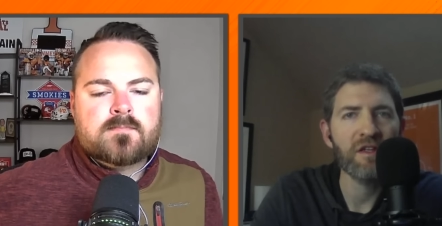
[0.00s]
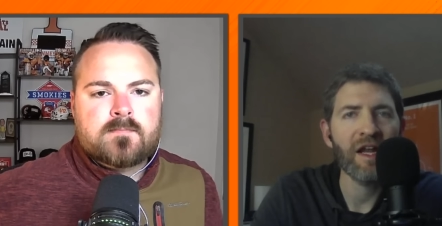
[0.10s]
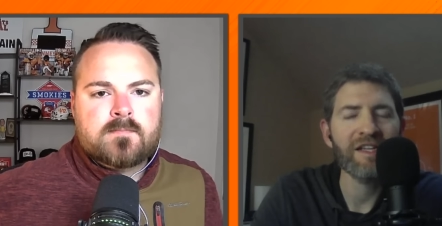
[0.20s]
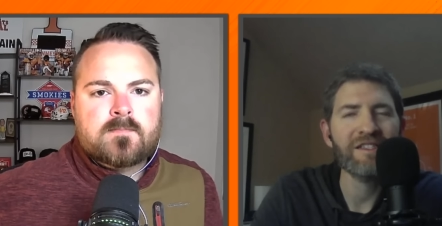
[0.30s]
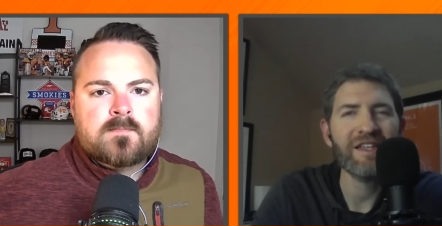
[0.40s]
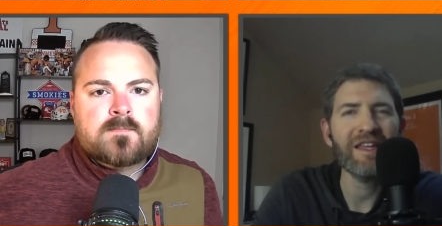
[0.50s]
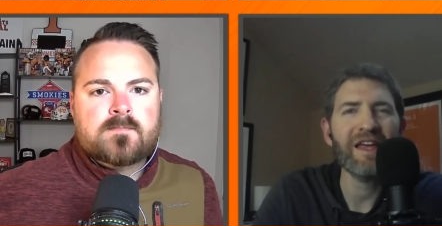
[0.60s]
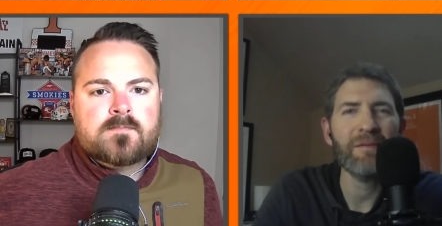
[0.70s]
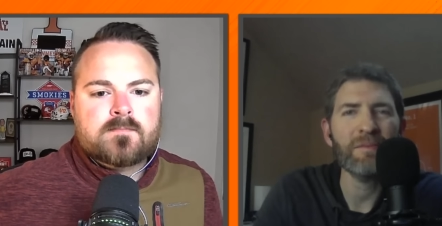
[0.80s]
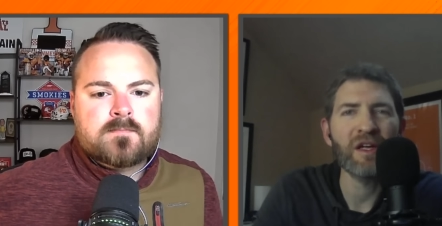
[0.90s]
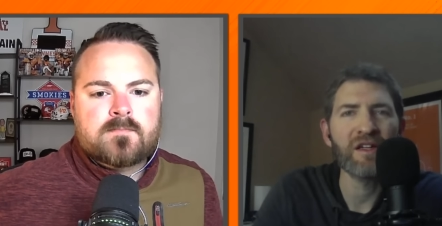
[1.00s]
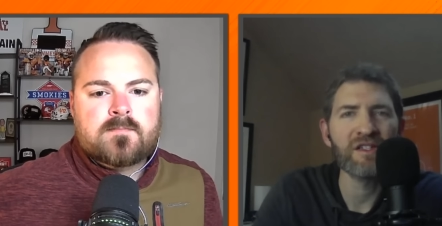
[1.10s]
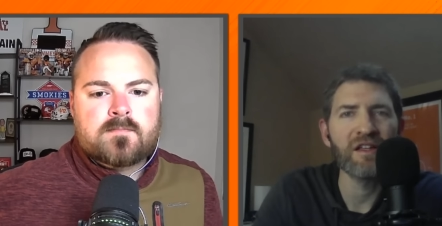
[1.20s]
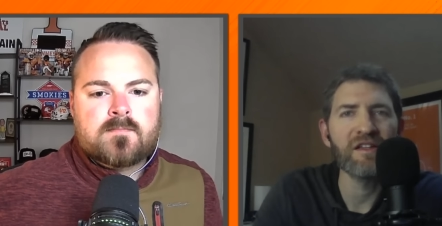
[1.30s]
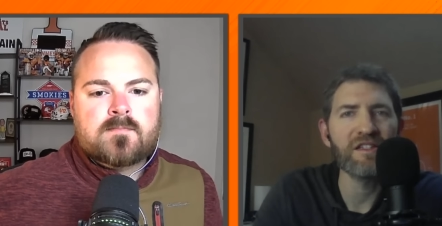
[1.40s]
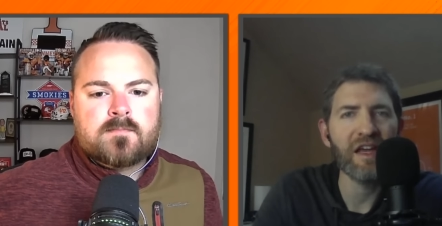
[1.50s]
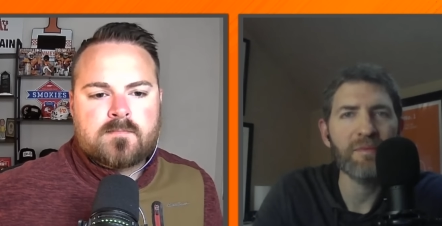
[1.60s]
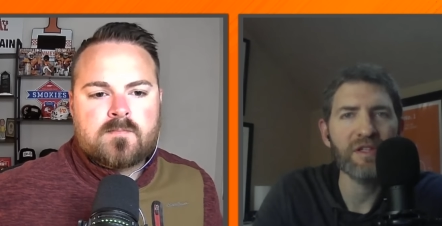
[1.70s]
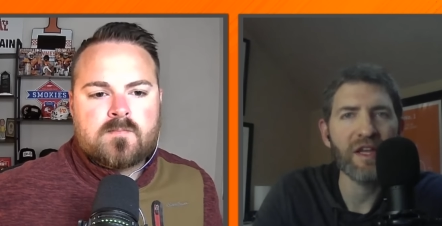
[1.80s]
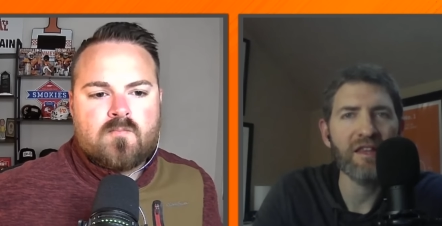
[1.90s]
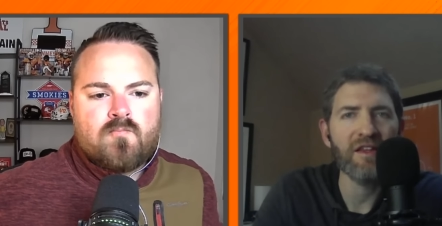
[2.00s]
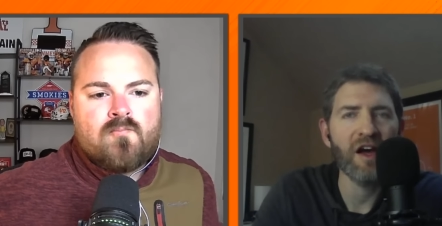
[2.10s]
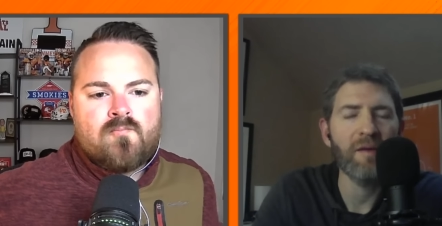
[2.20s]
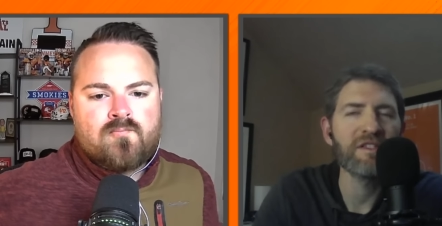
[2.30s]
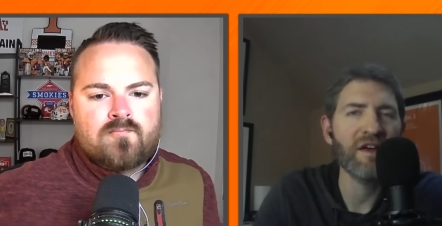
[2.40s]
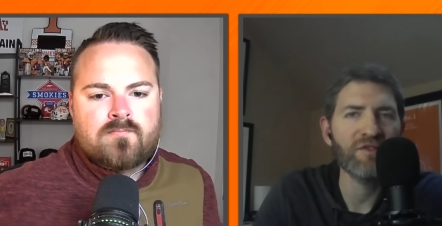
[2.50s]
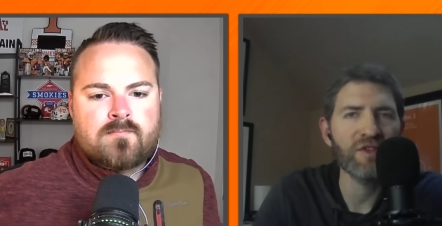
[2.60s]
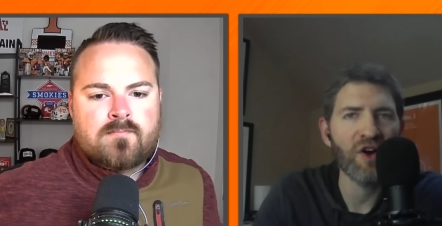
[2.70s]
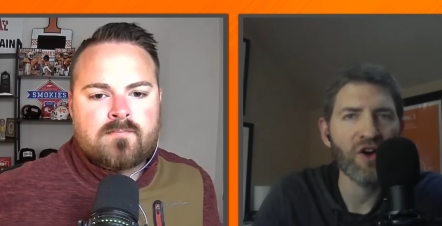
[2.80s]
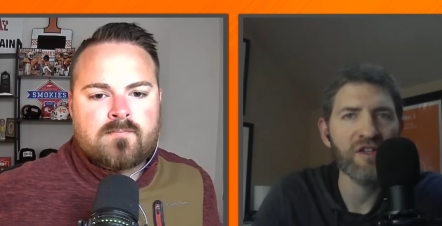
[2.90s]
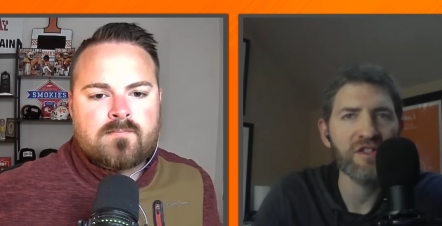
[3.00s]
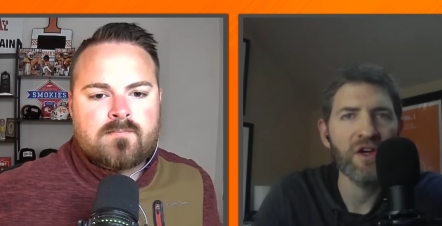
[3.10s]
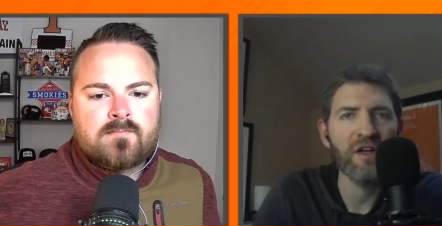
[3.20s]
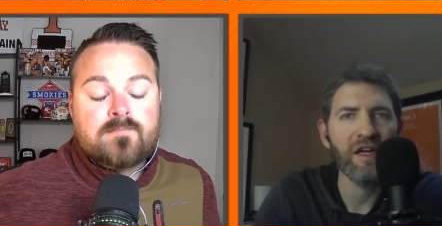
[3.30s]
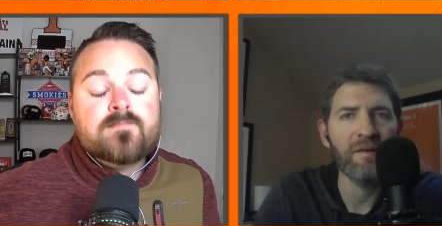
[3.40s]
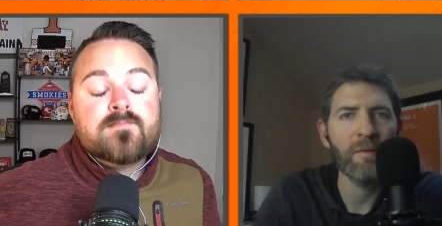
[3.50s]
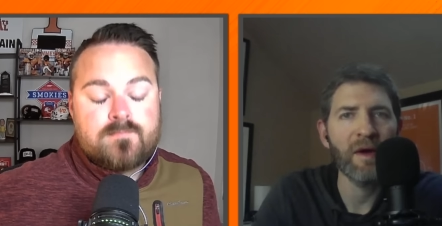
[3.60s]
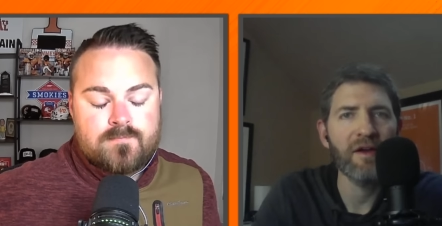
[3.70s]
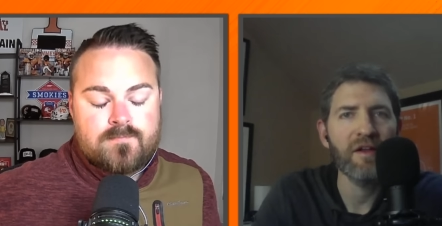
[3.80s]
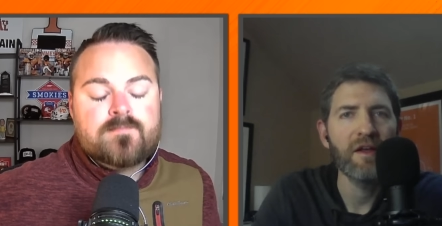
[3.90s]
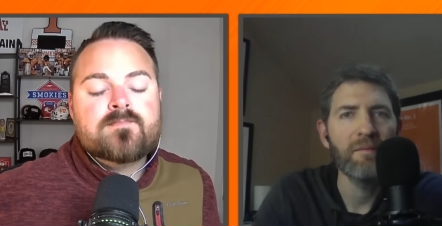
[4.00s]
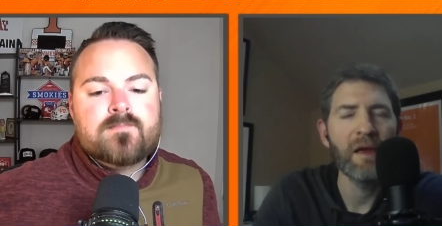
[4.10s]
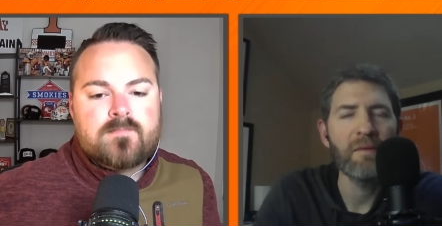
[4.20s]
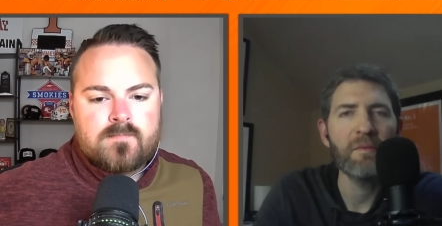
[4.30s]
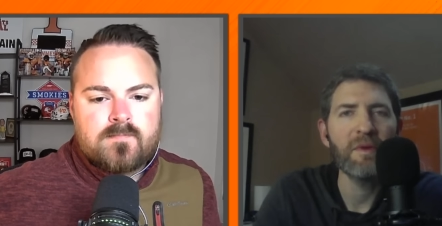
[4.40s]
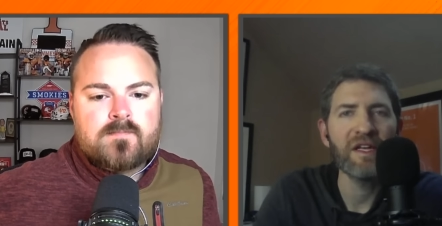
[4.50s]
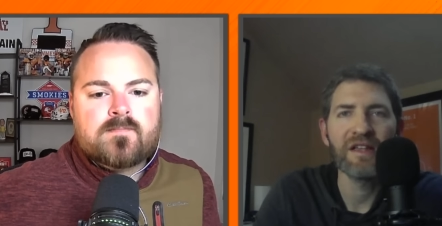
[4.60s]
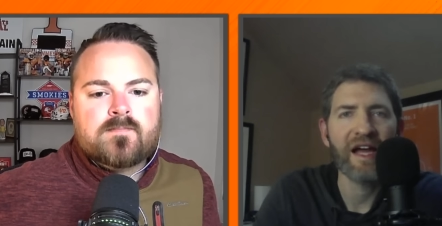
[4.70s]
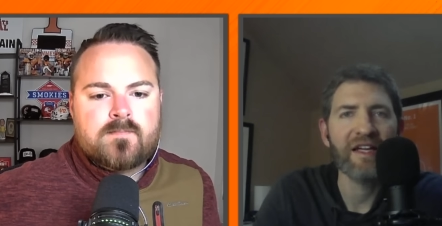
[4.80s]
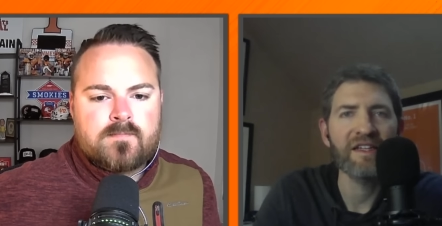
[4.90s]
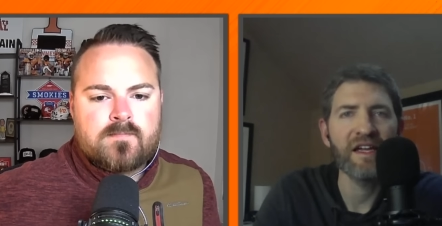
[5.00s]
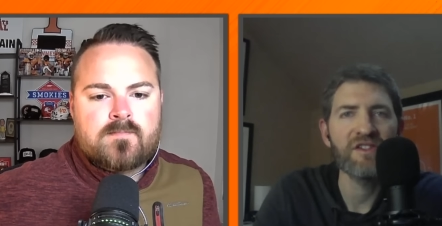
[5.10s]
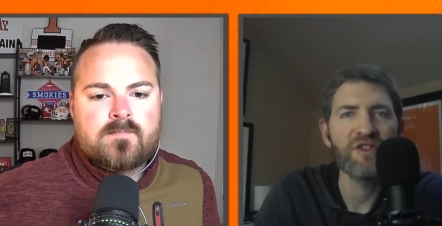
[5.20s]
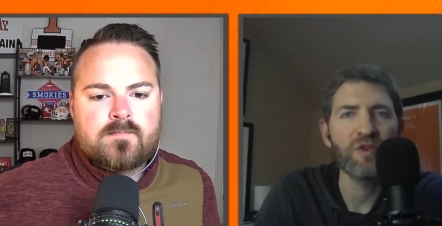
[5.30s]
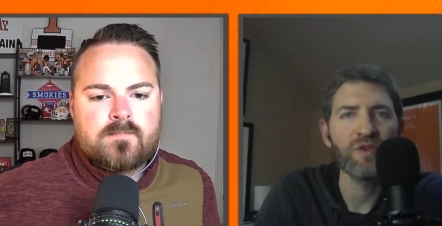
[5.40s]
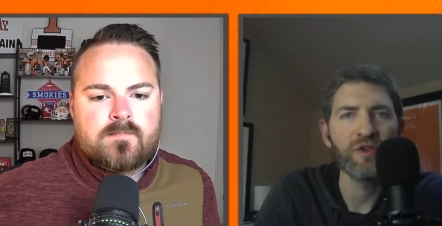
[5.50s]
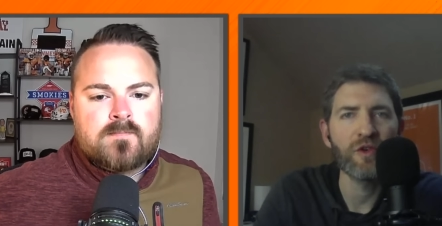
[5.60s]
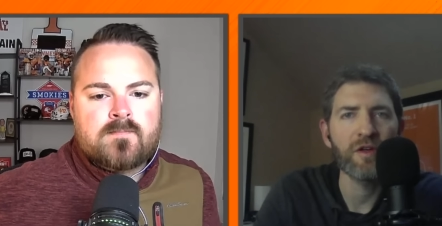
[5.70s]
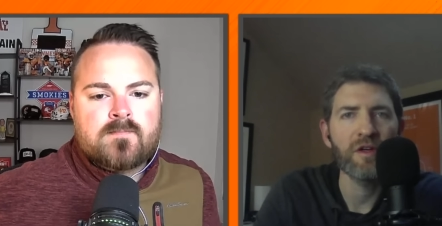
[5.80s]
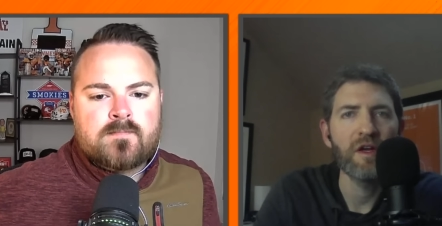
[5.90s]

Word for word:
Speaker 1: And I say that because Dylan Sampson had the comments after the Arkansas game about maybe being lackadaisical during